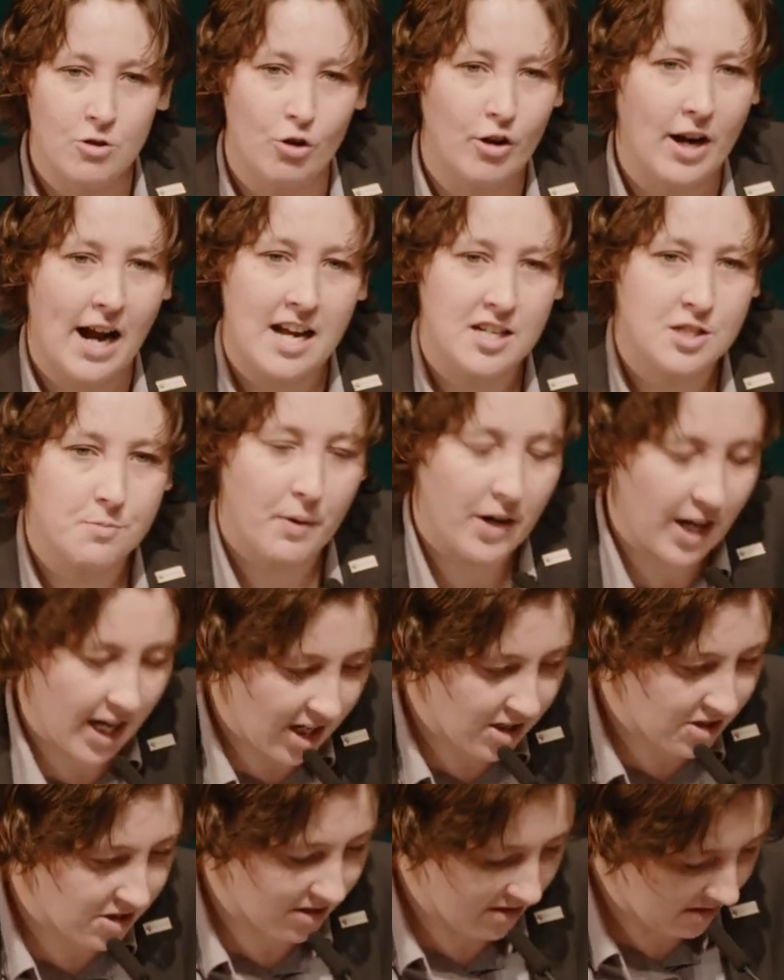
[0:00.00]
your
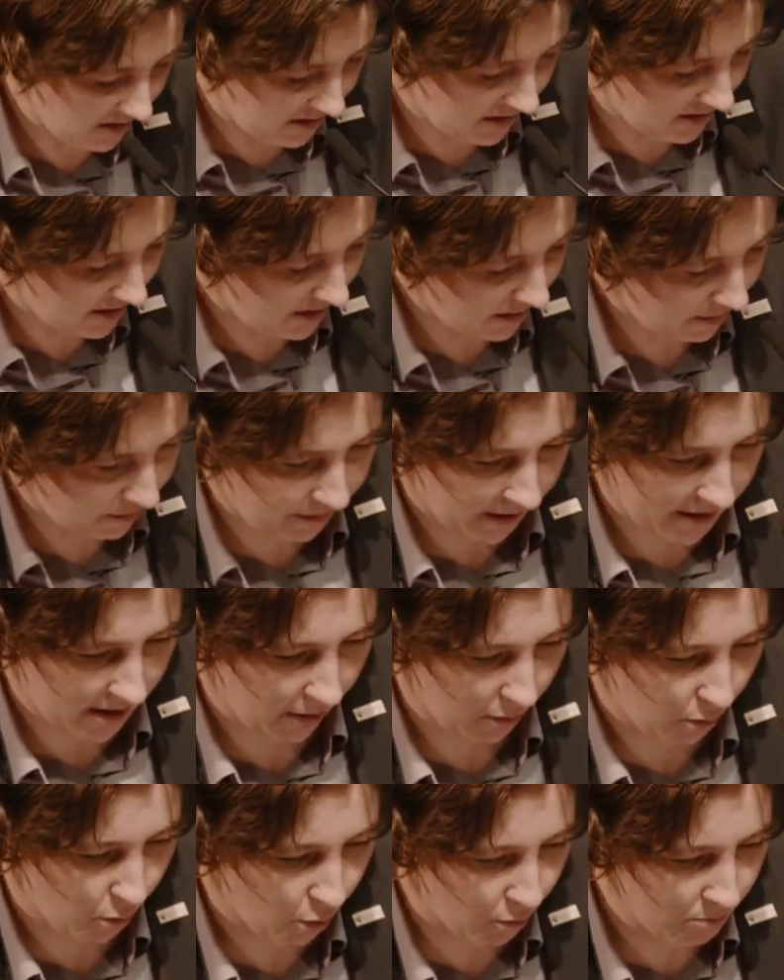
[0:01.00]
aspirations for
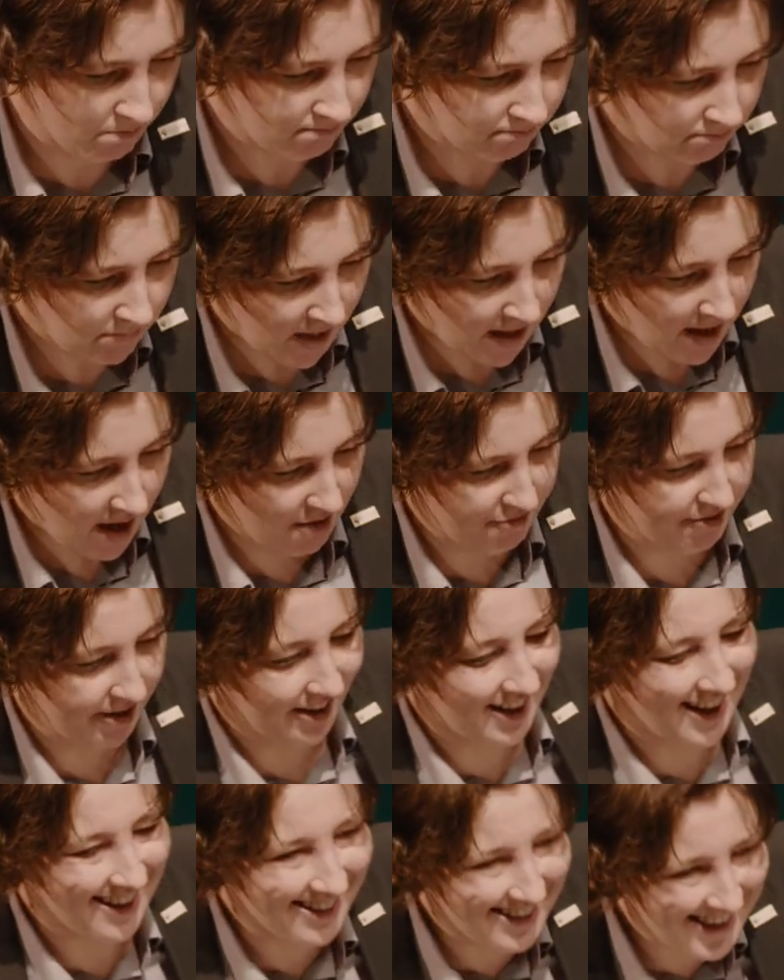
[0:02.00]
your home, if they're
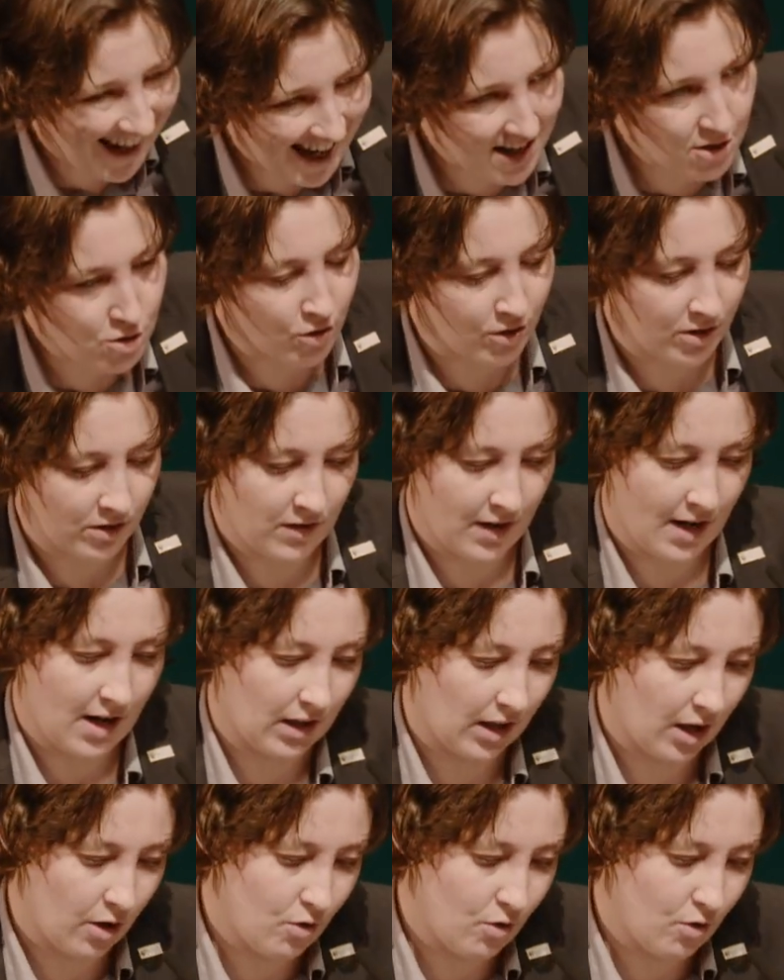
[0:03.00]
continuing to allow